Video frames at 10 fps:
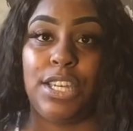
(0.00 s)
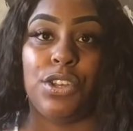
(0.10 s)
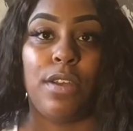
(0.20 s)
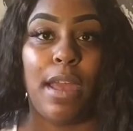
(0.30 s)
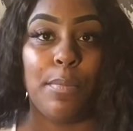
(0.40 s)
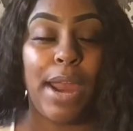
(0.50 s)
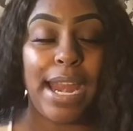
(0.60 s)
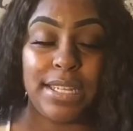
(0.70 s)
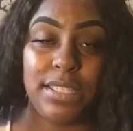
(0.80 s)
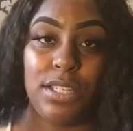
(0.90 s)
You're not
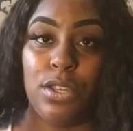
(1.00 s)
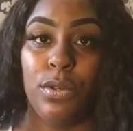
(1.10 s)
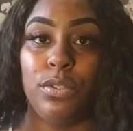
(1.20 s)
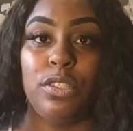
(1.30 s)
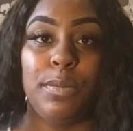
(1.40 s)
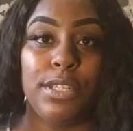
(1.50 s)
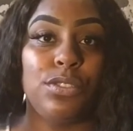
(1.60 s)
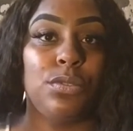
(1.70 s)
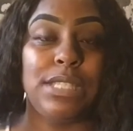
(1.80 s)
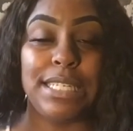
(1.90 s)
practicing those
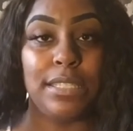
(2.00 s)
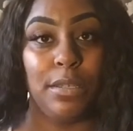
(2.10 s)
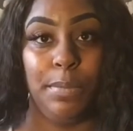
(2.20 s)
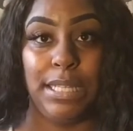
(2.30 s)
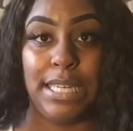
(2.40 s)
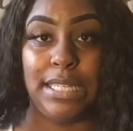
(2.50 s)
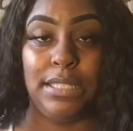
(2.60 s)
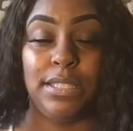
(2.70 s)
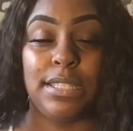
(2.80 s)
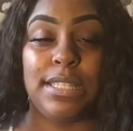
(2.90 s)
spiritual
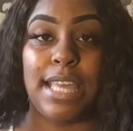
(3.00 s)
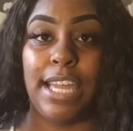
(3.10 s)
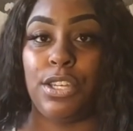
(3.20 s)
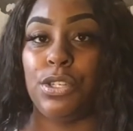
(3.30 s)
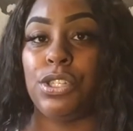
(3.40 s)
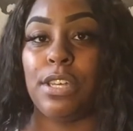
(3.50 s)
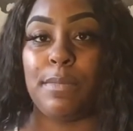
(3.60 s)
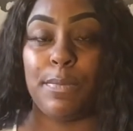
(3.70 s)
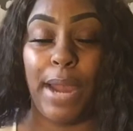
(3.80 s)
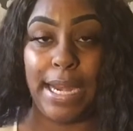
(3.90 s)
disciplines that you should
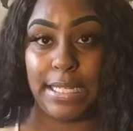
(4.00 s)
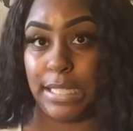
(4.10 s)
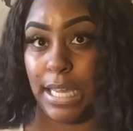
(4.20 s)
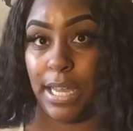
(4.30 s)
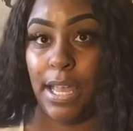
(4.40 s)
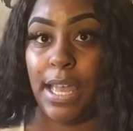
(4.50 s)
be practicing